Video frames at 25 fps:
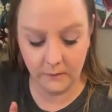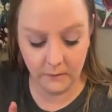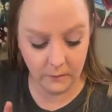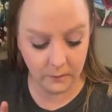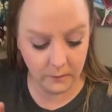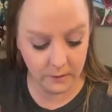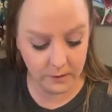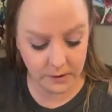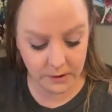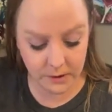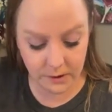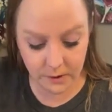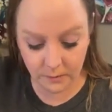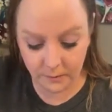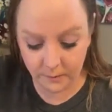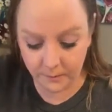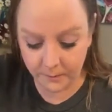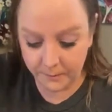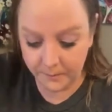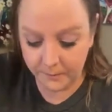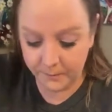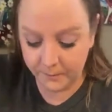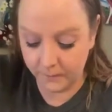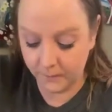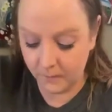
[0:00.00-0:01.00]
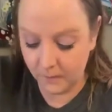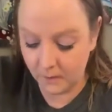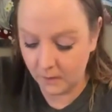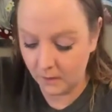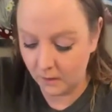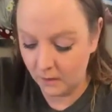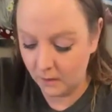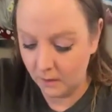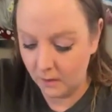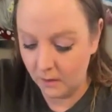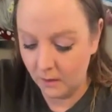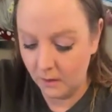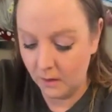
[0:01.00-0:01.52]
There's our horseshoe.
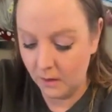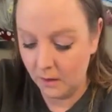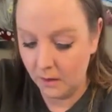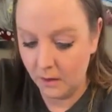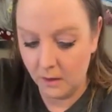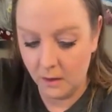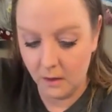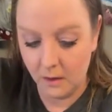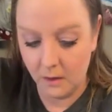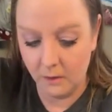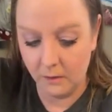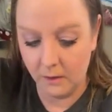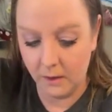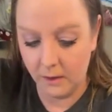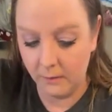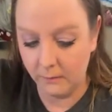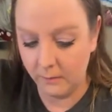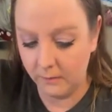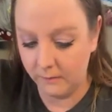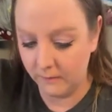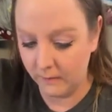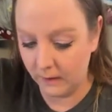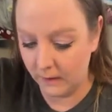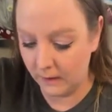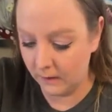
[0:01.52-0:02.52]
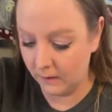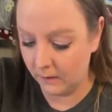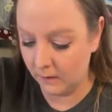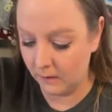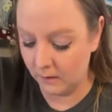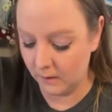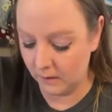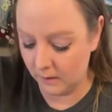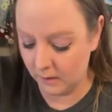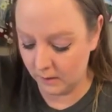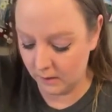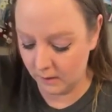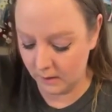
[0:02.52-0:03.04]
All right, we've
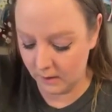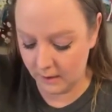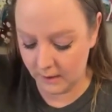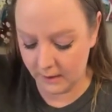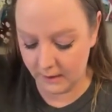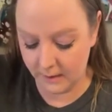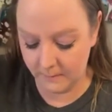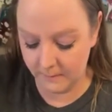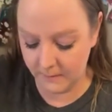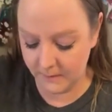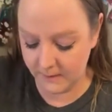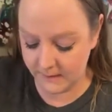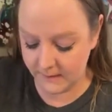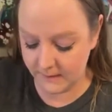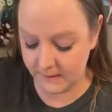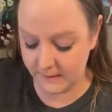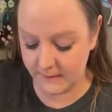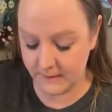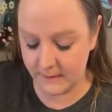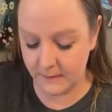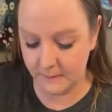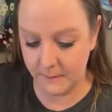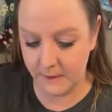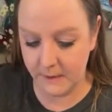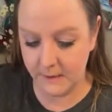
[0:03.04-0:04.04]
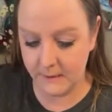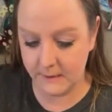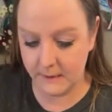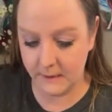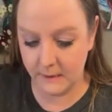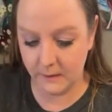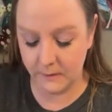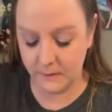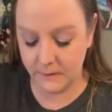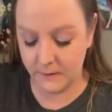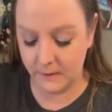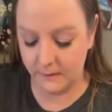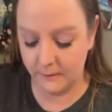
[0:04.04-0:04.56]
got our, this is the piece
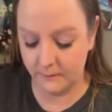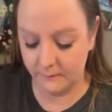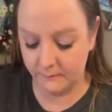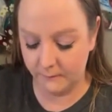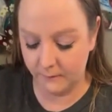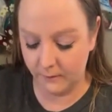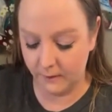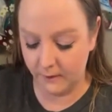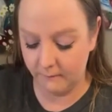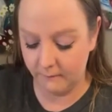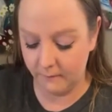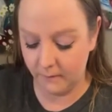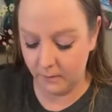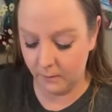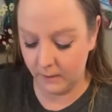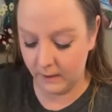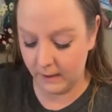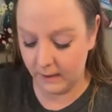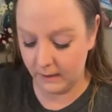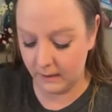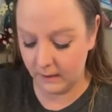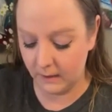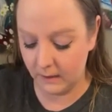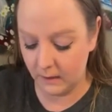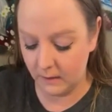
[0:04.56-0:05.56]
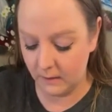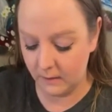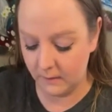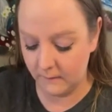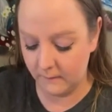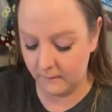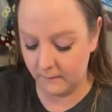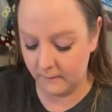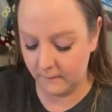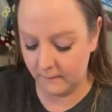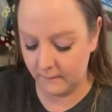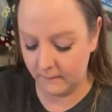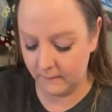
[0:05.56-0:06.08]
that goes on the front of the wagon.
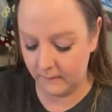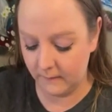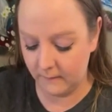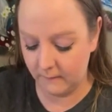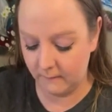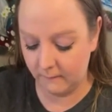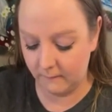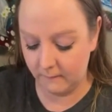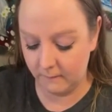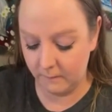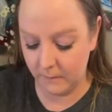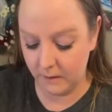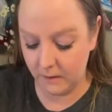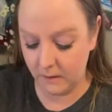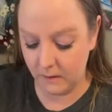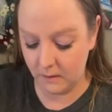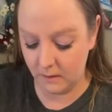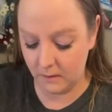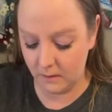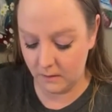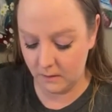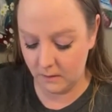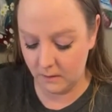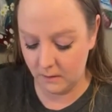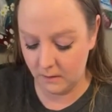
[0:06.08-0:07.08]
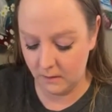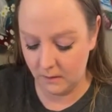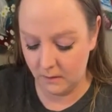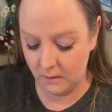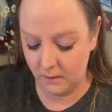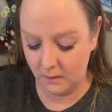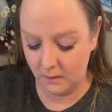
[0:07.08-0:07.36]
It says "Kiss Me."